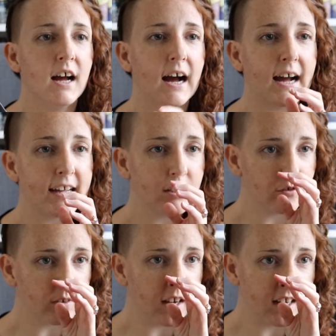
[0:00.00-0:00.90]
I
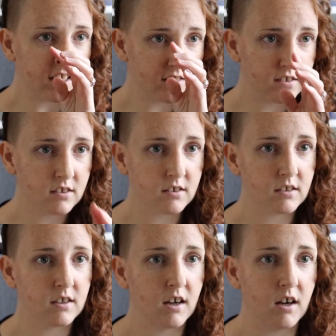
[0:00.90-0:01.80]
do not
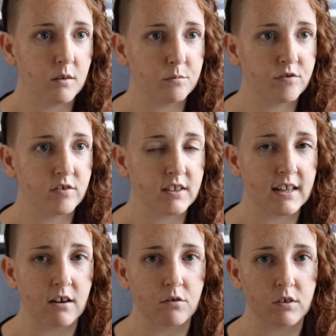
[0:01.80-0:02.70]
sit
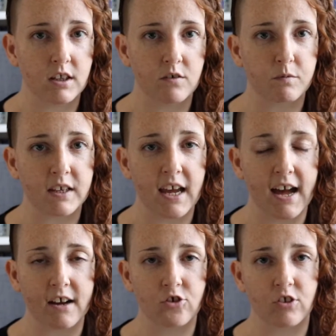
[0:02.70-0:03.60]
down and
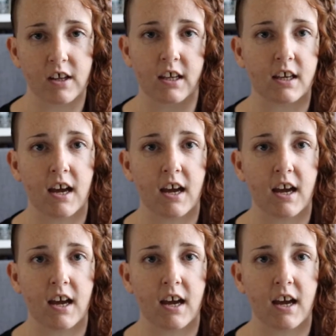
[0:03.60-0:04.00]
rehash like